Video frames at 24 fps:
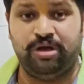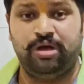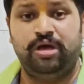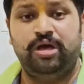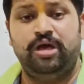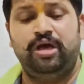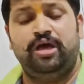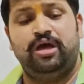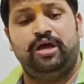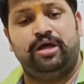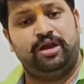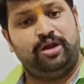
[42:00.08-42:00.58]

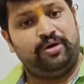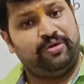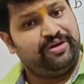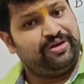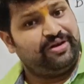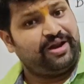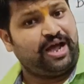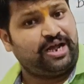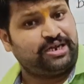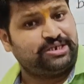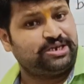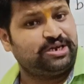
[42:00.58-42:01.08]
Now in
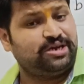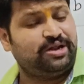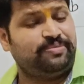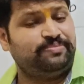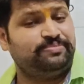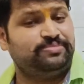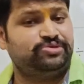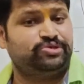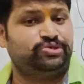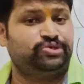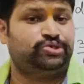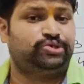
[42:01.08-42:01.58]
rational
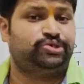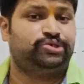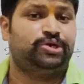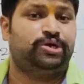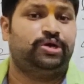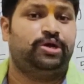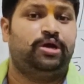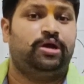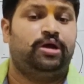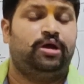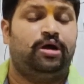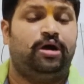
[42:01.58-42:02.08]
numbers,
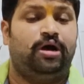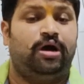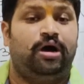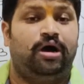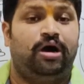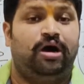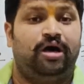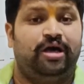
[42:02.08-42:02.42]
in